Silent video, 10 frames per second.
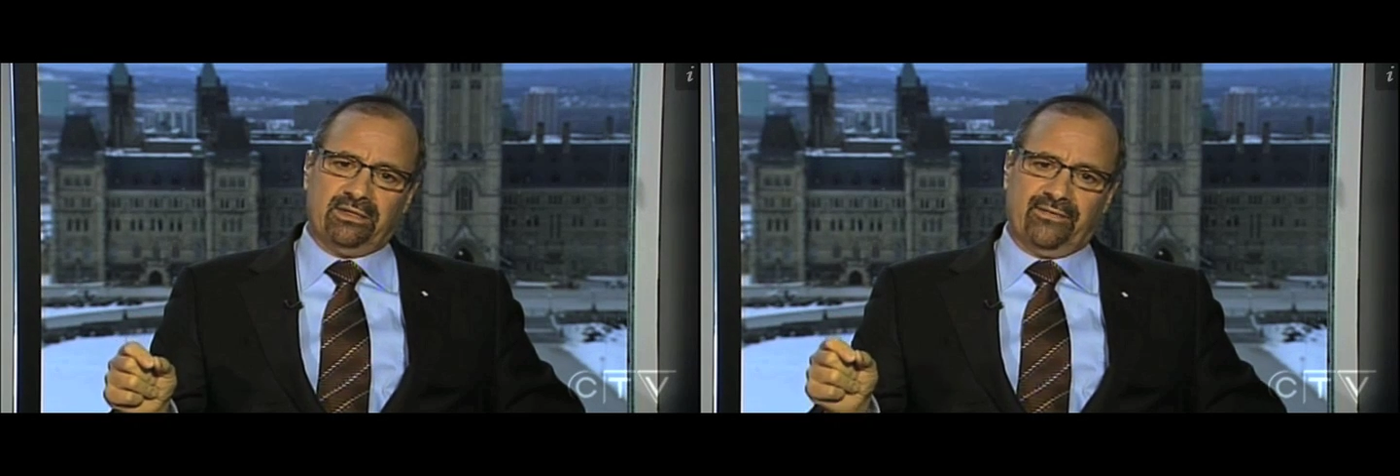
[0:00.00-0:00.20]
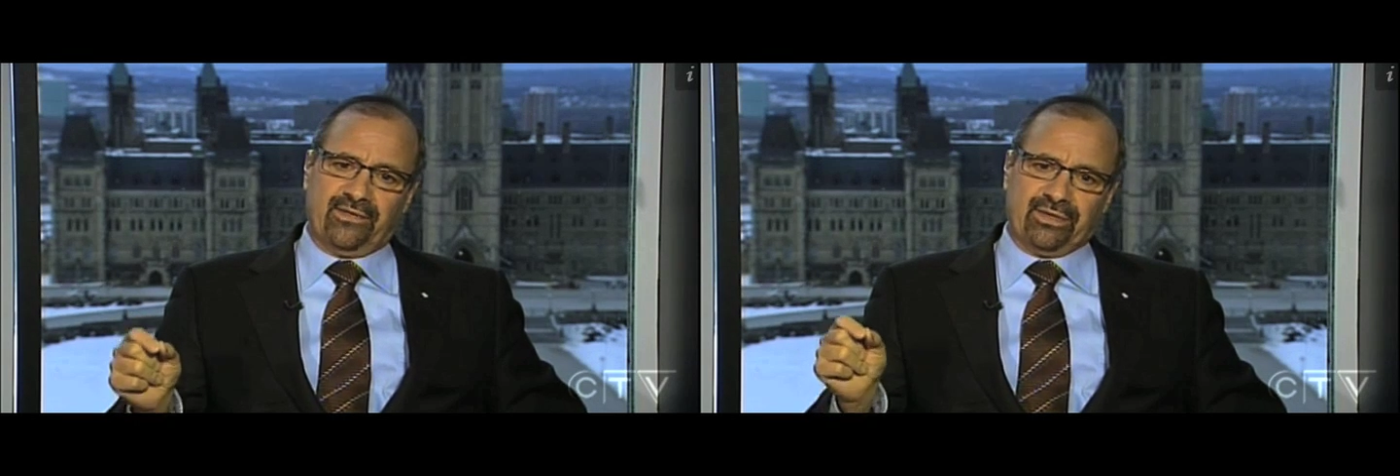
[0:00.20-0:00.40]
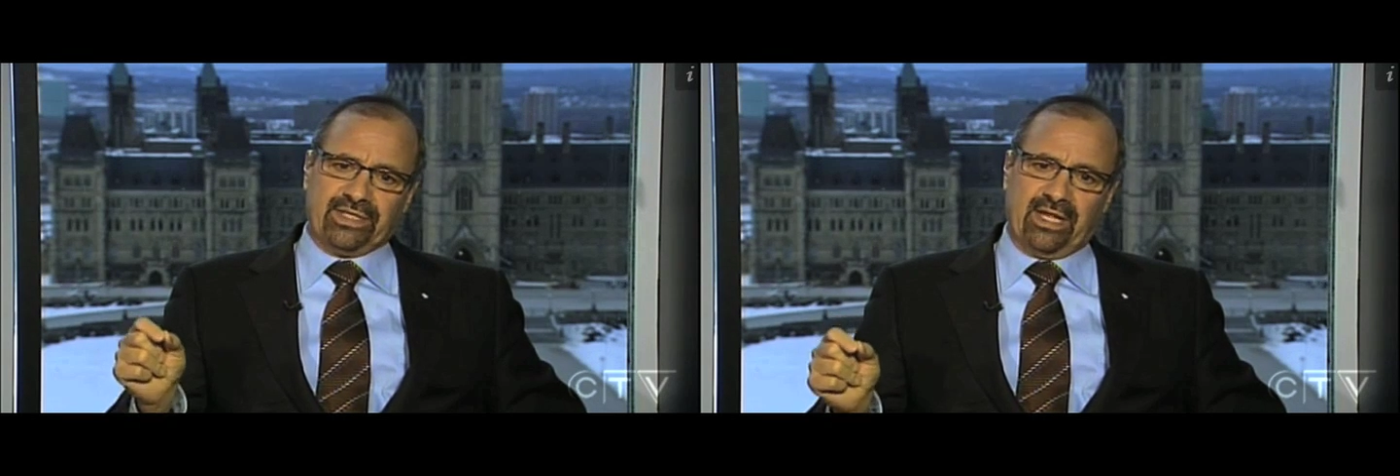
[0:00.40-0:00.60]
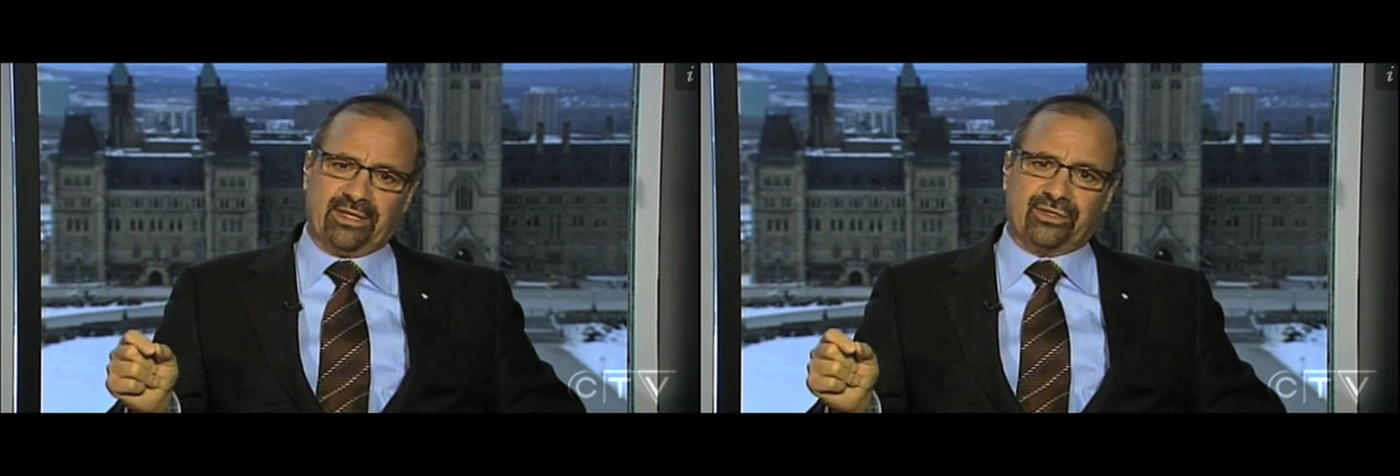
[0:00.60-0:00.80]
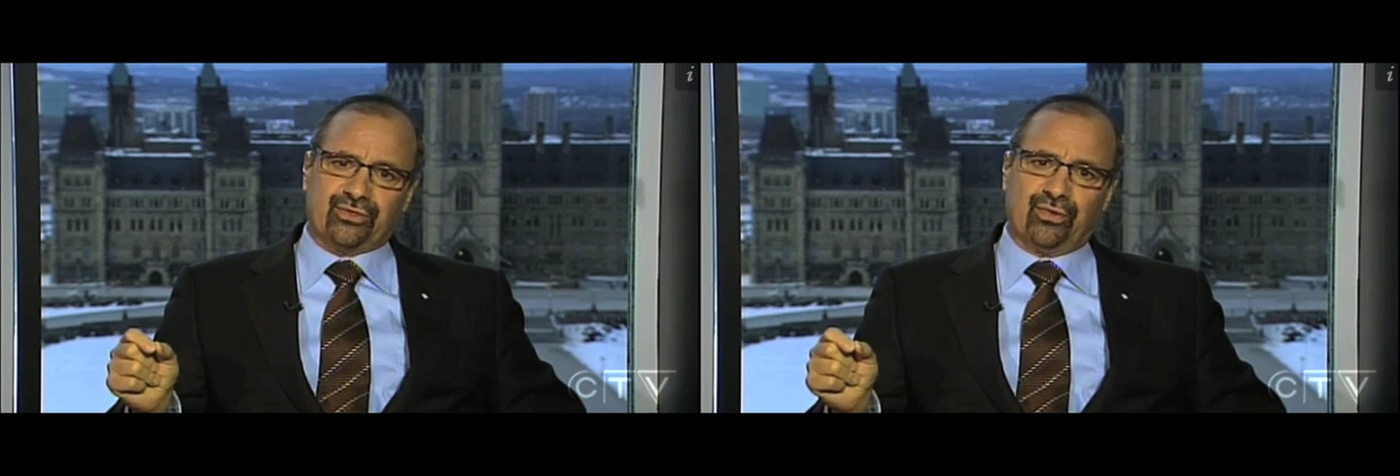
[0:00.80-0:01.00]
if you were telling
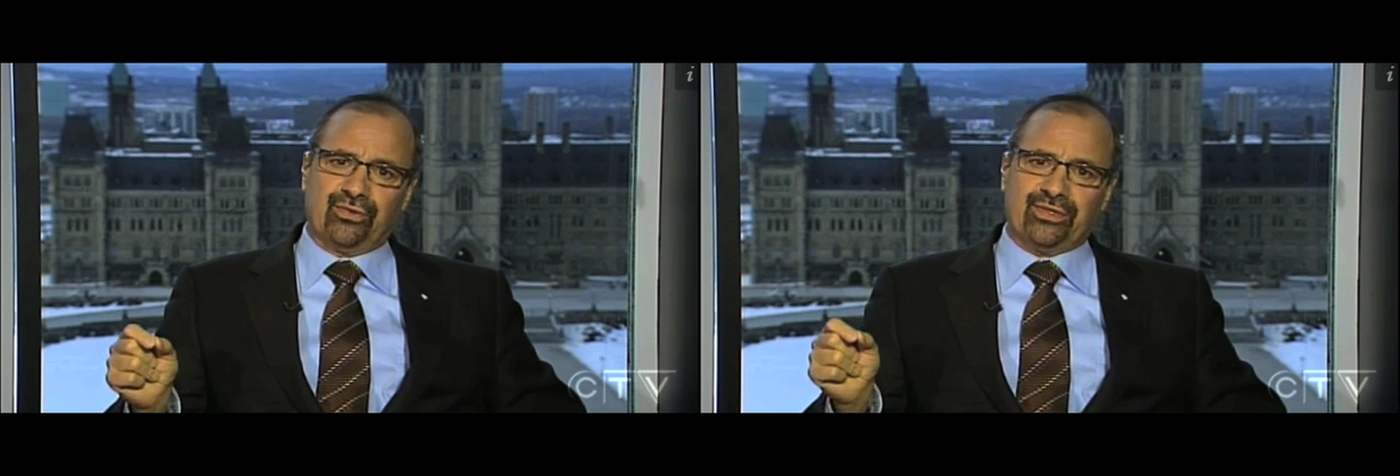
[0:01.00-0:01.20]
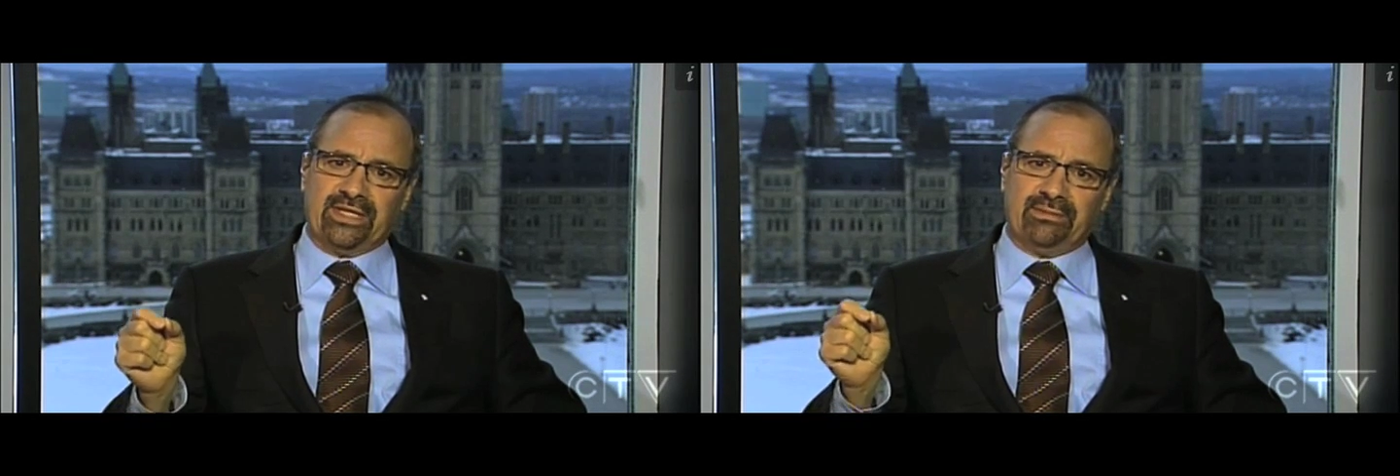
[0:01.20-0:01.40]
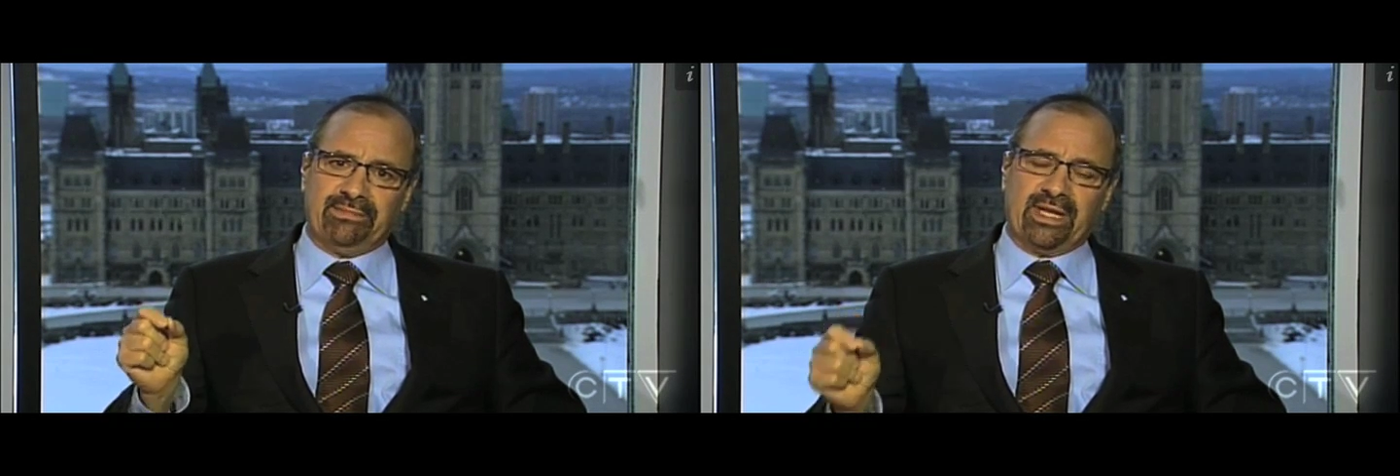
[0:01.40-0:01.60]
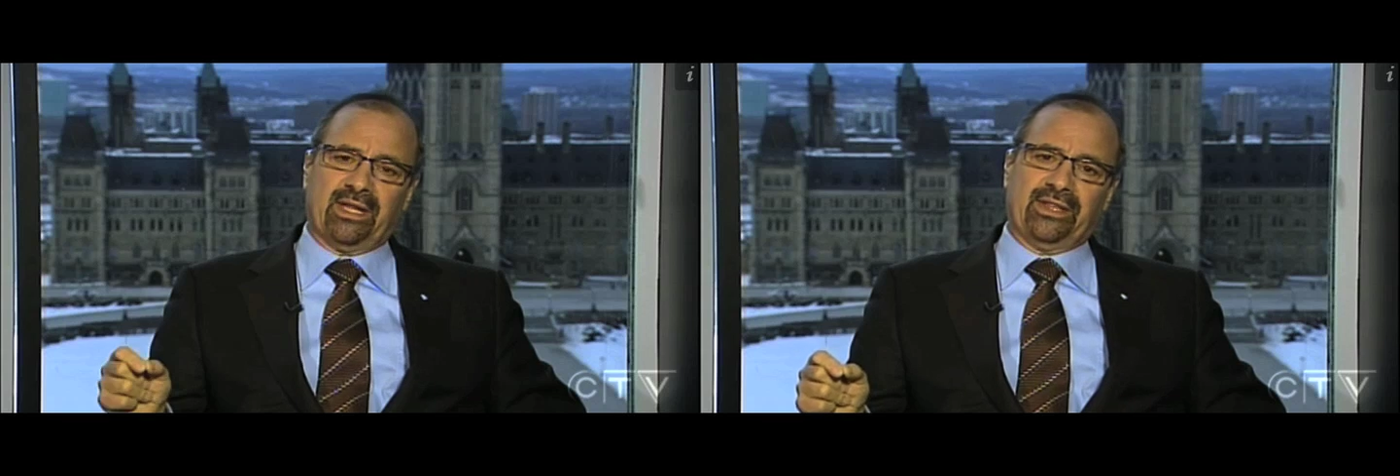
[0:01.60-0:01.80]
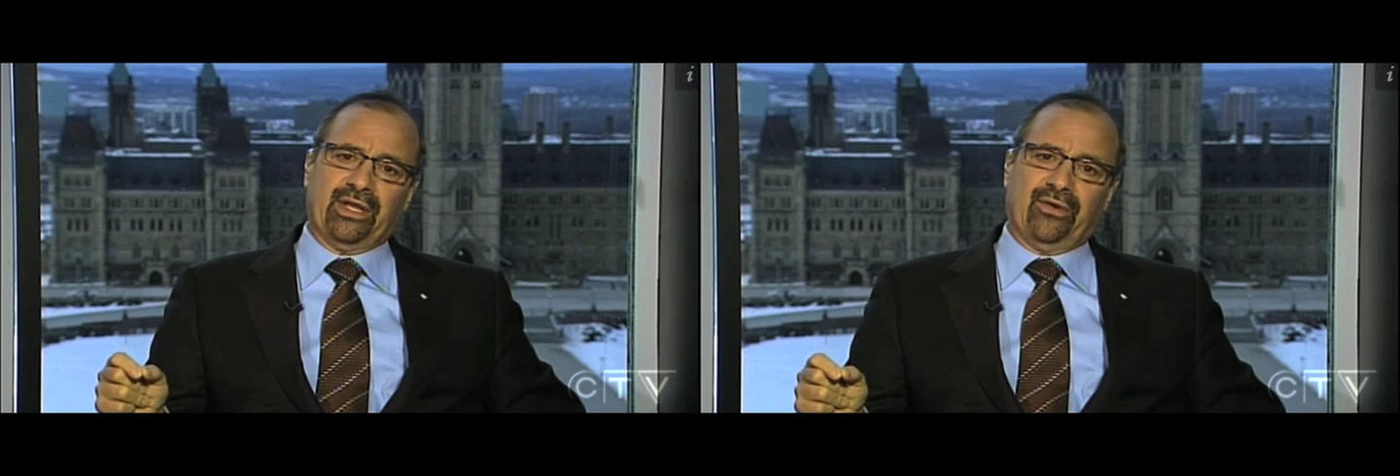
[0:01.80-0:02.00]
the truth, in the middle of
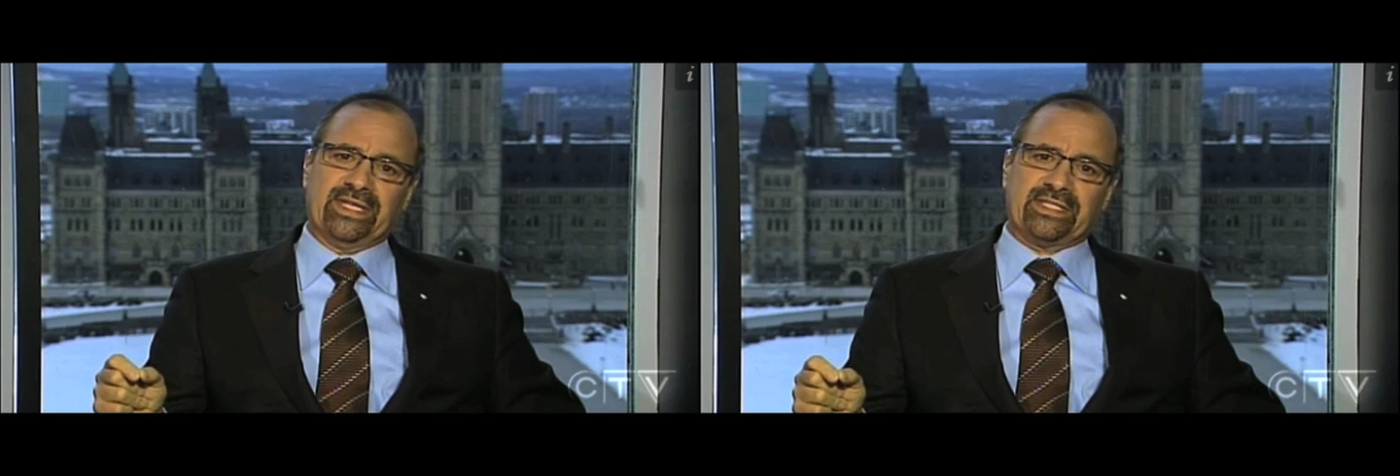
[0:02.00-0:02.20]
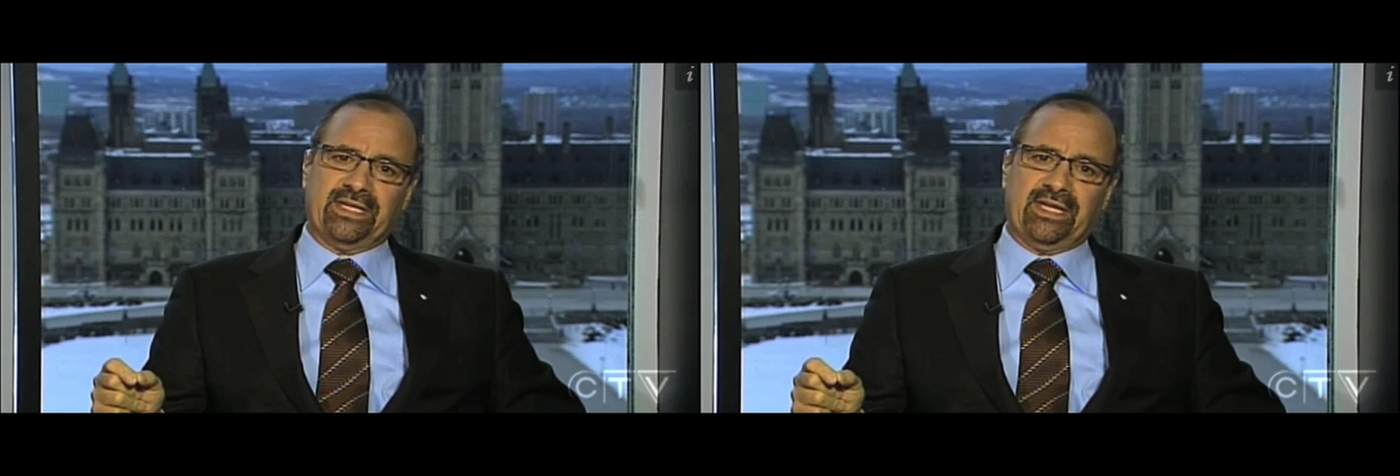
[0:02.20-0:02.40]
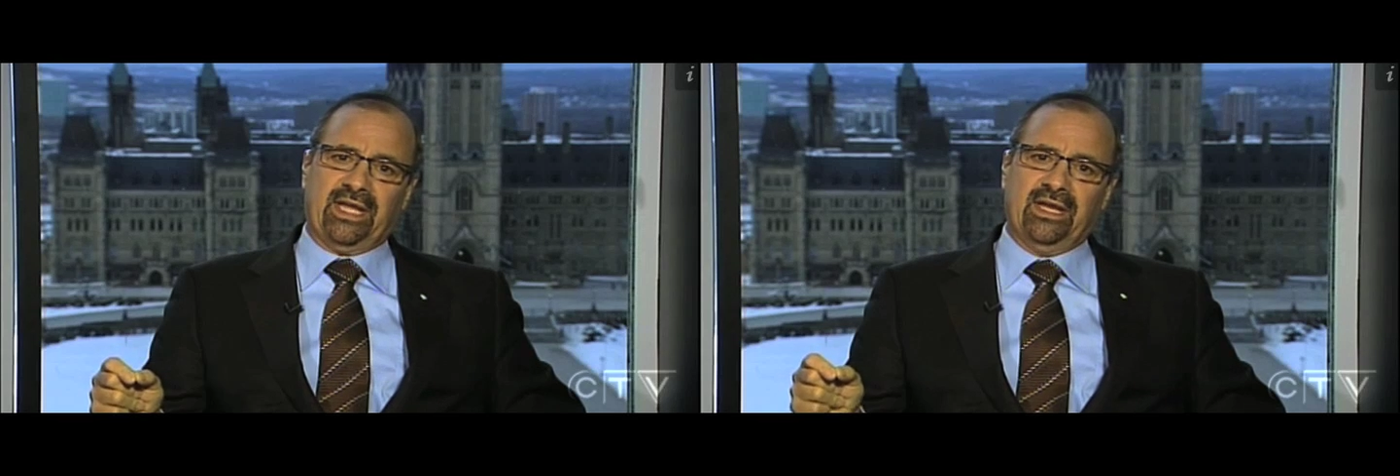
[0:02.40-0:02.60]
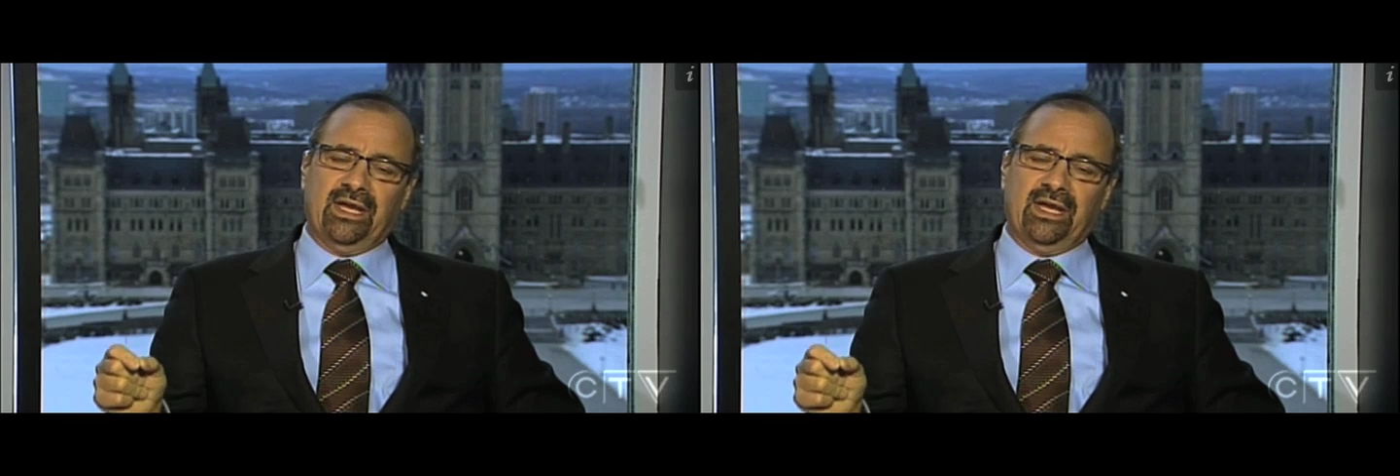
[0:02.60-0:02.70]
the OECD,